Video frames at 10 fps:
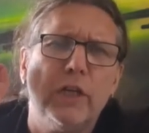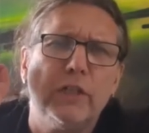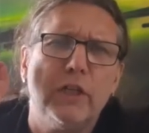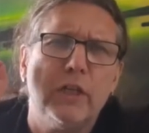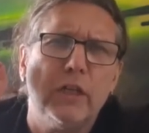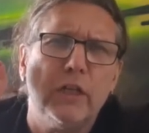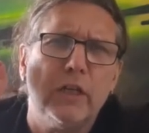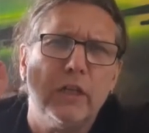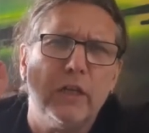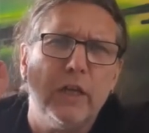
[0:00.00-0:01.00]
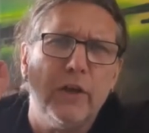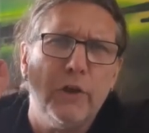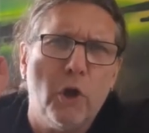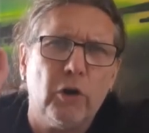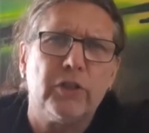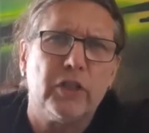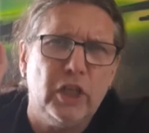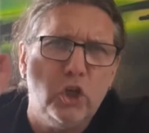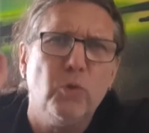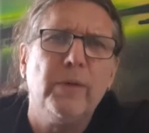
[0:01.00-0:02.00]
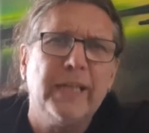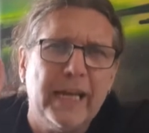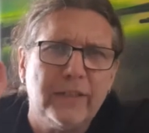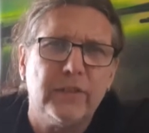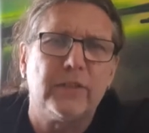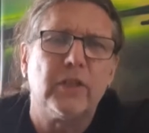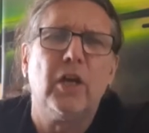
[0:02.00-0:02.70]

the not illuminated